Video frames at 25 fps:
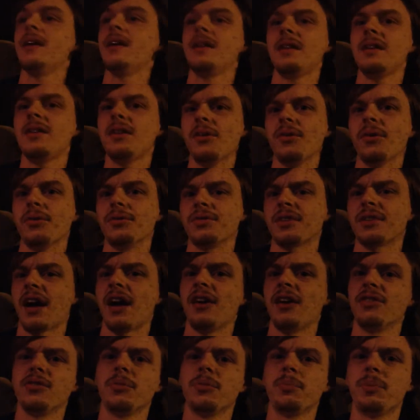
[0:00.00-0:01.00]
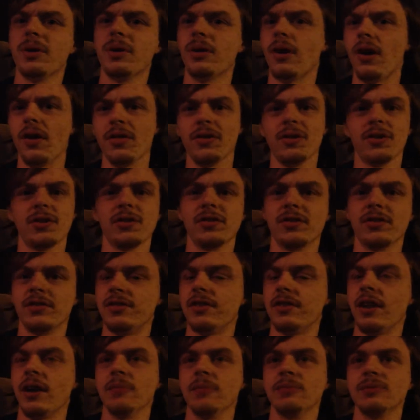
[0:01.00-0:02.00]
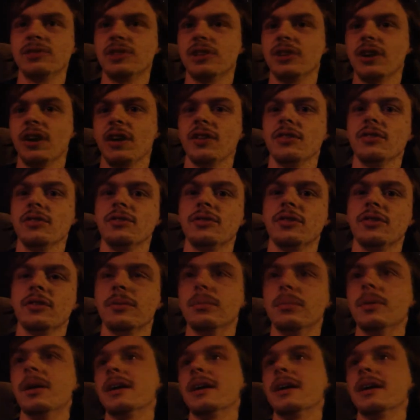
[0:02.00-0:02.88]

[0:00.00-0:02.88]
You know, those guys who put all their dumb shit on YouTube,